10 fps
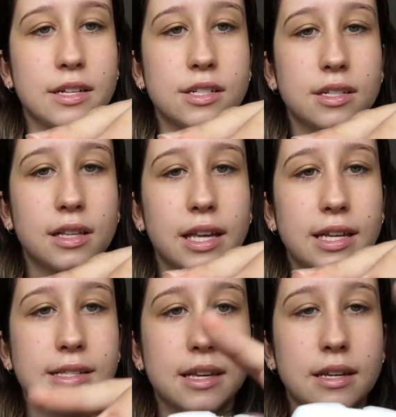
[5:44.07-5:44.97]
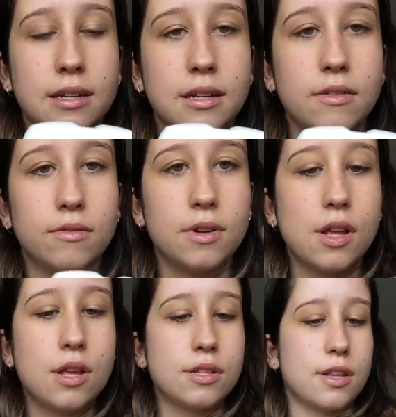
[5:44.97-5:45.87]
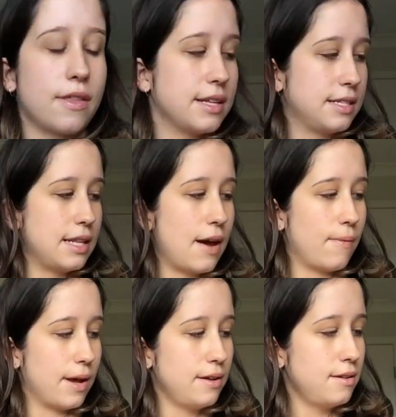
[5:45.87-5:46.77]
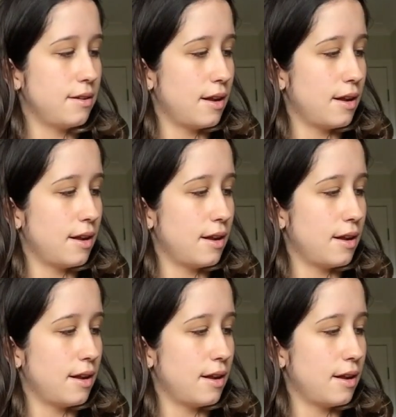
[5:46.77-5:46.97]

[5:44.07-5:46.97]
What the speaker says: It just clicks in. So there's that one.